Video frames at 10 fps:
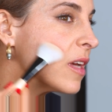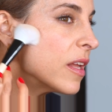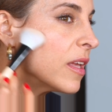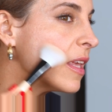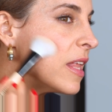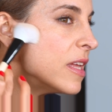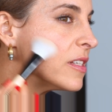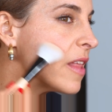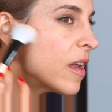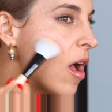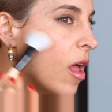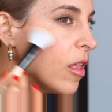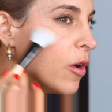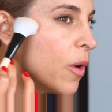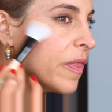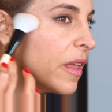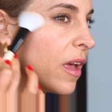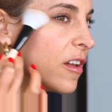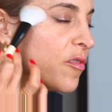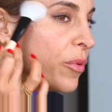kind of get into that hollow and then
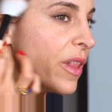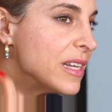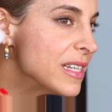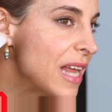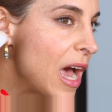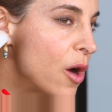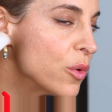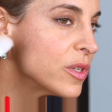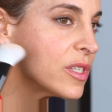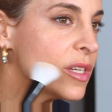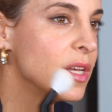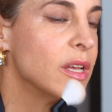kind of blend it out.